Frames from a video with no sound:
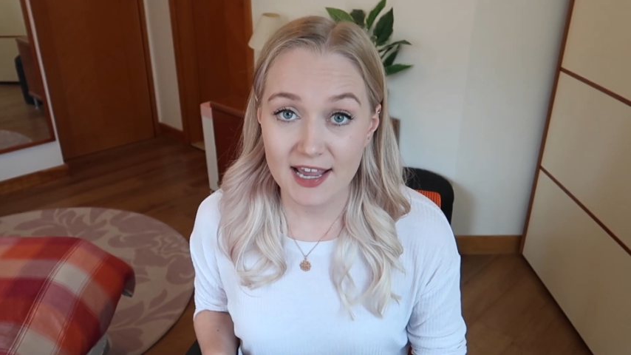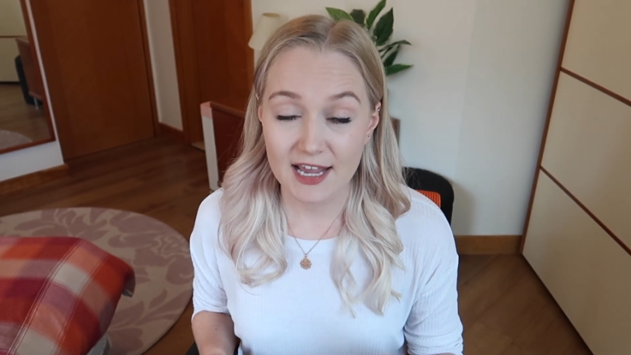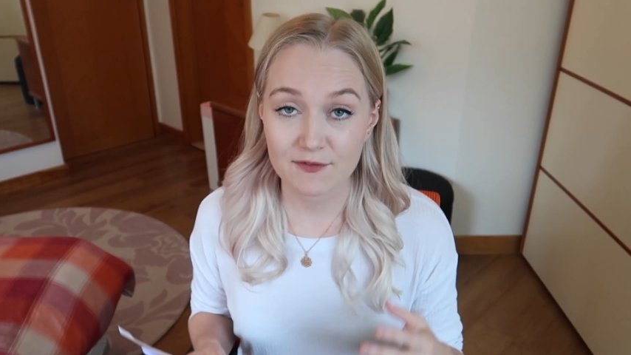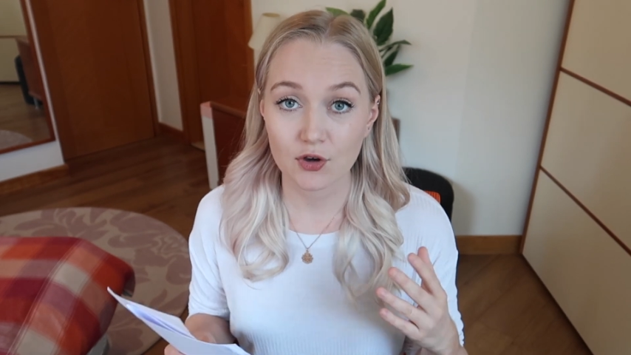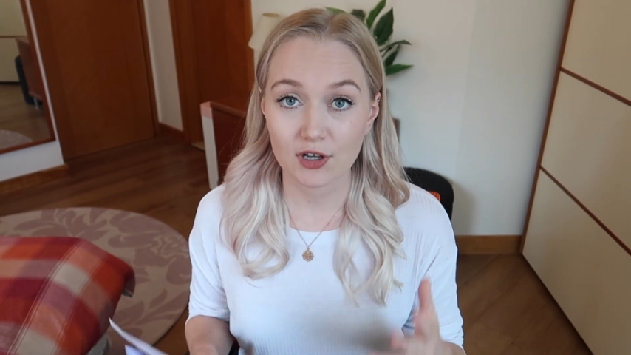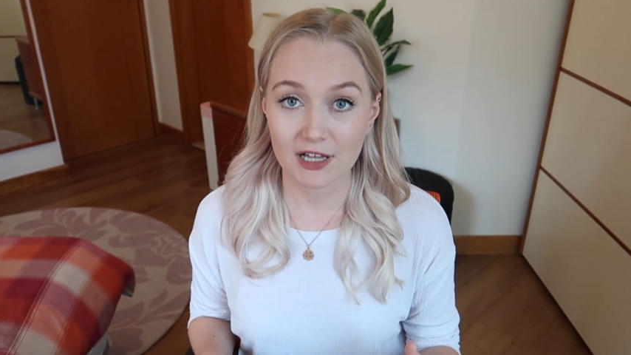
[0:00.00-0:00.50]

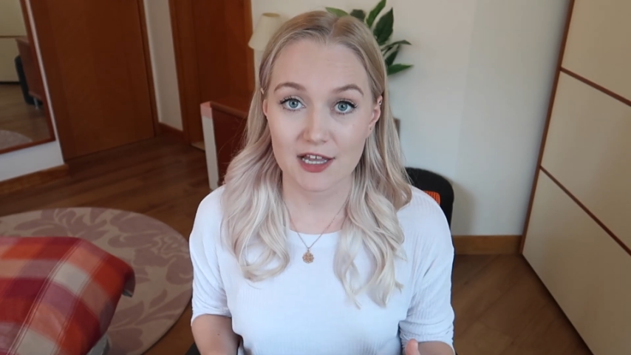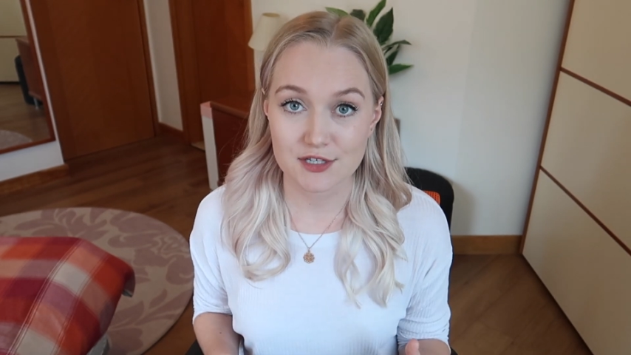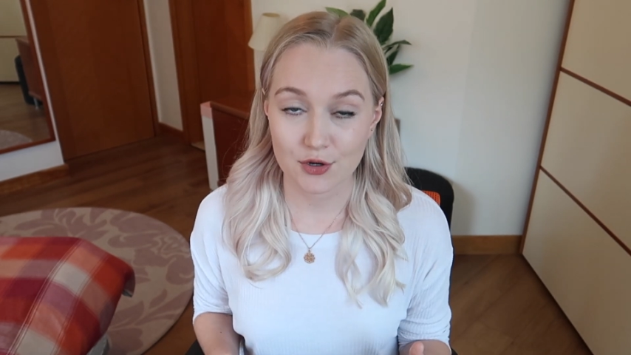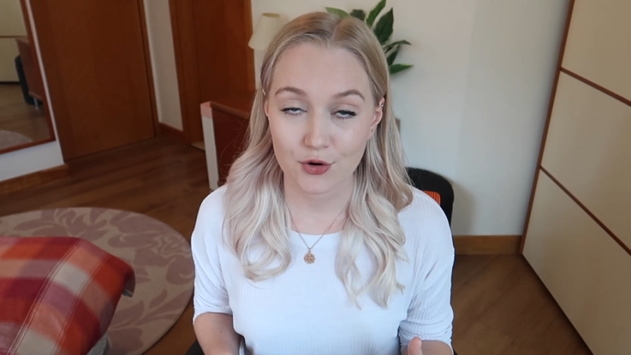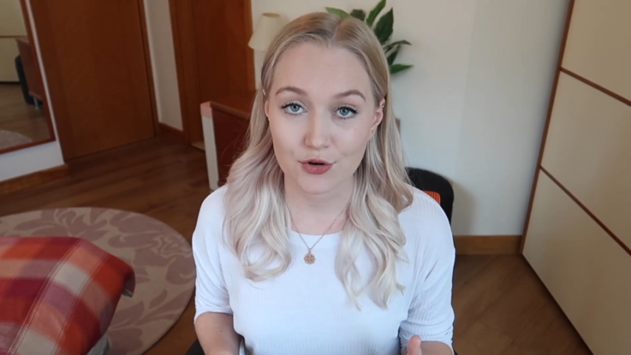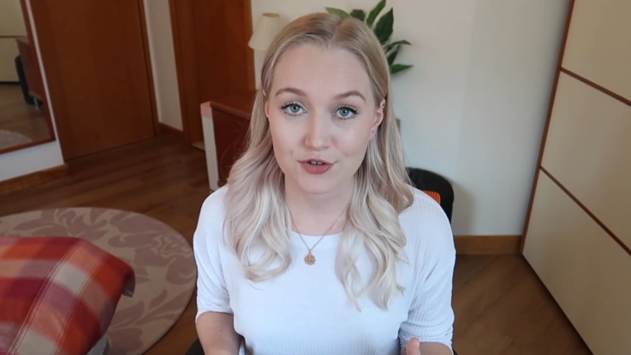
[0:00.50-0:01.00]
If your
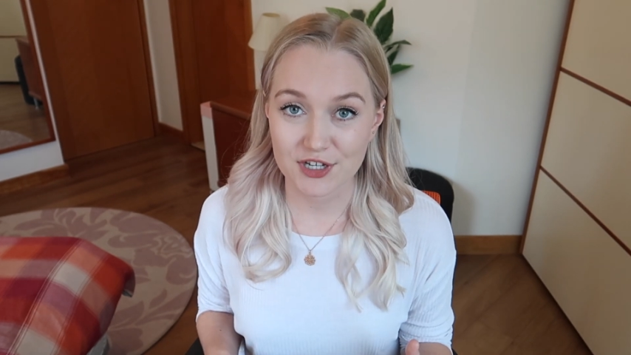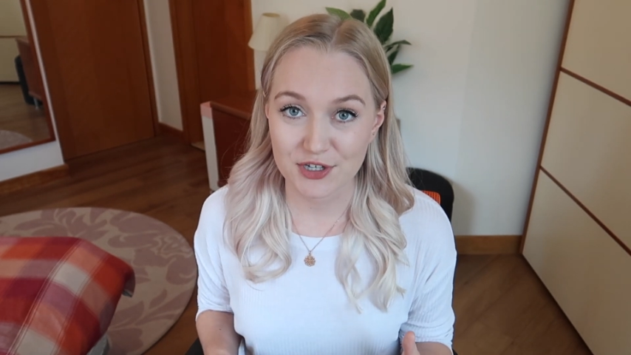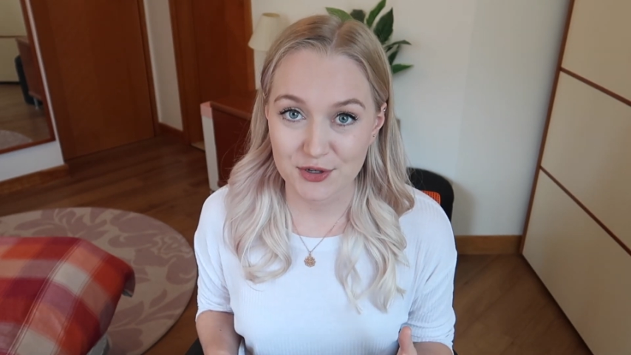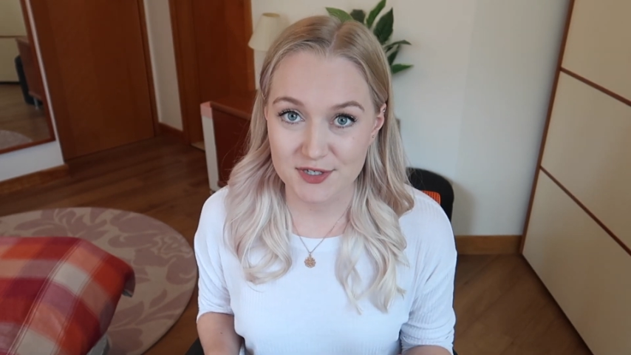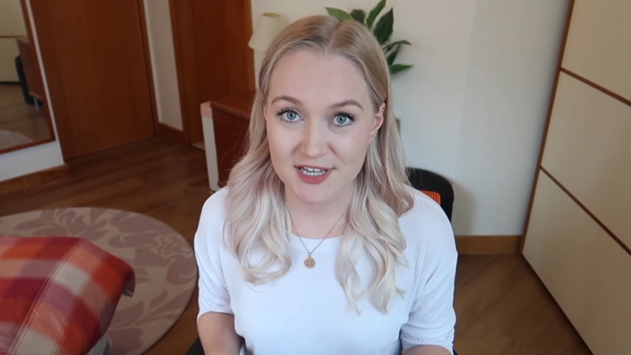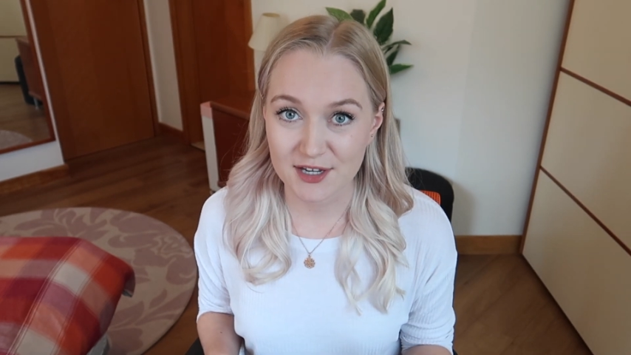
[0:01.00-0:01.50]
class are already
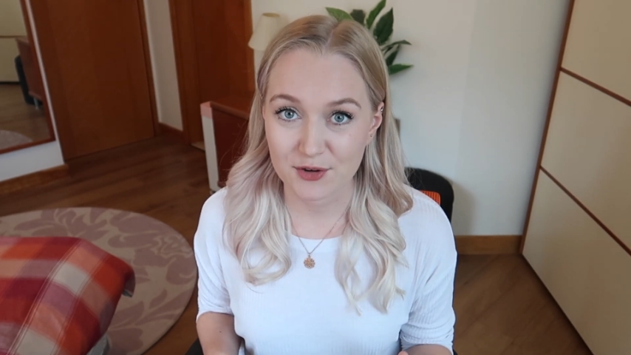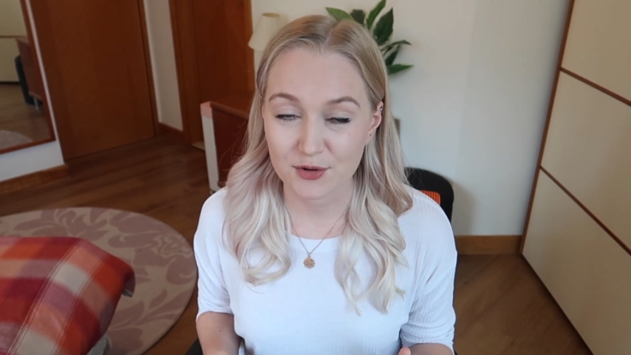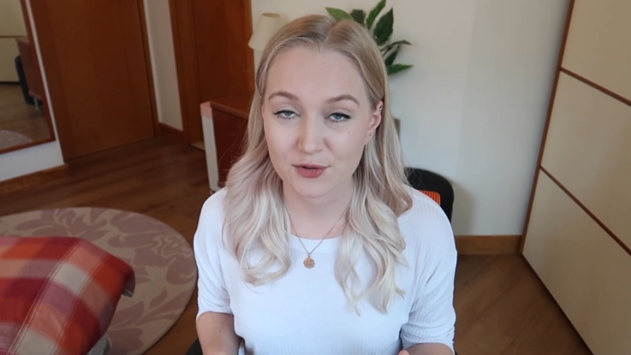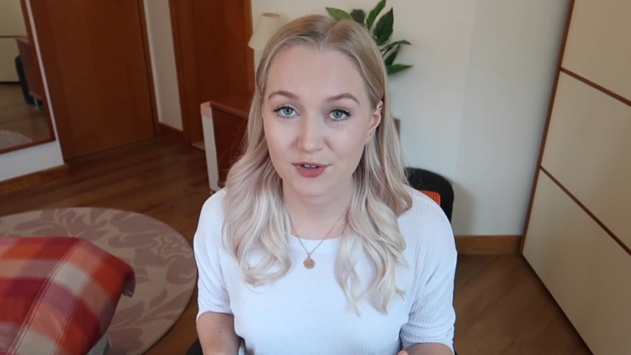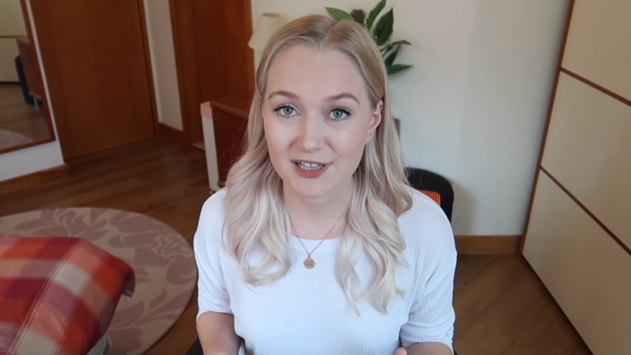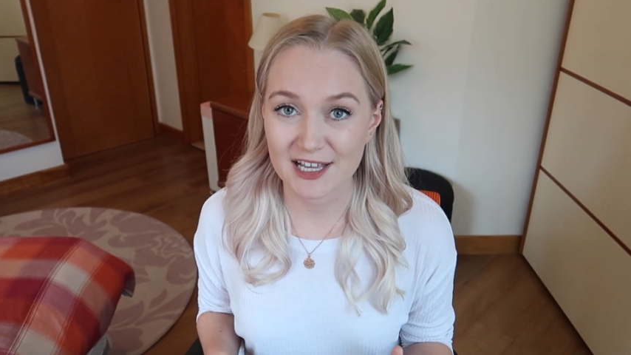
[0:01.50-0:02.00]
using
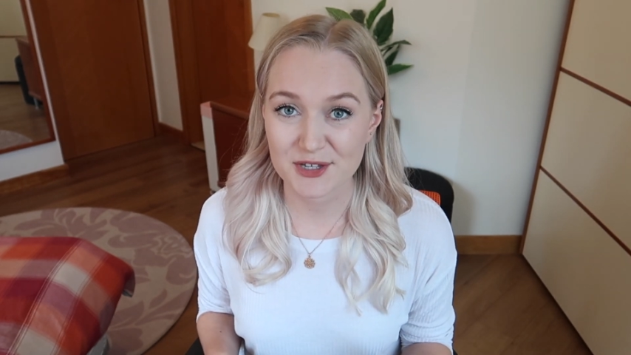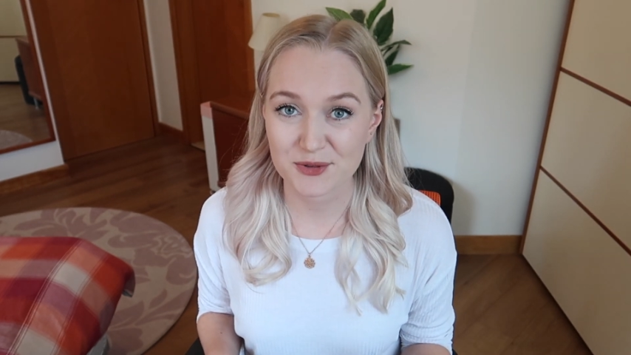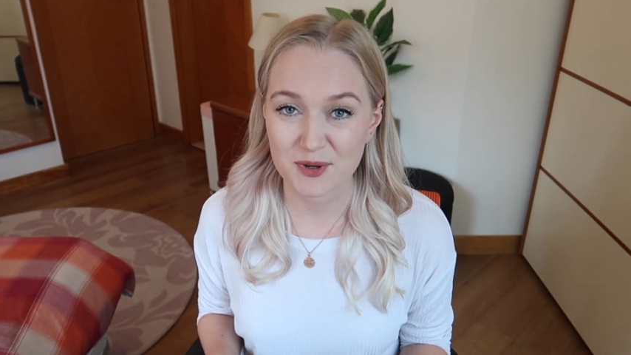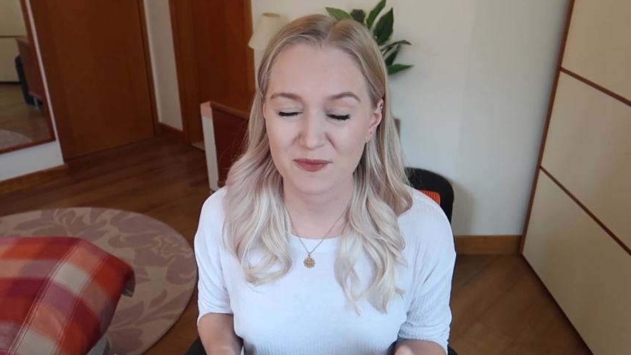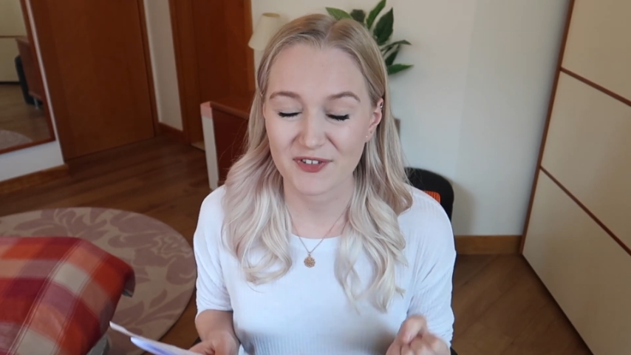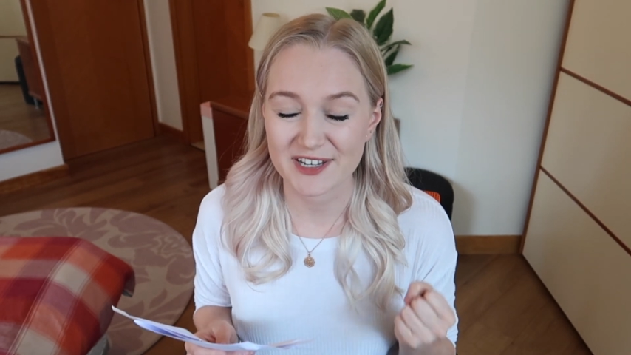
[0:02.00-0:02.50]
Google Classroom,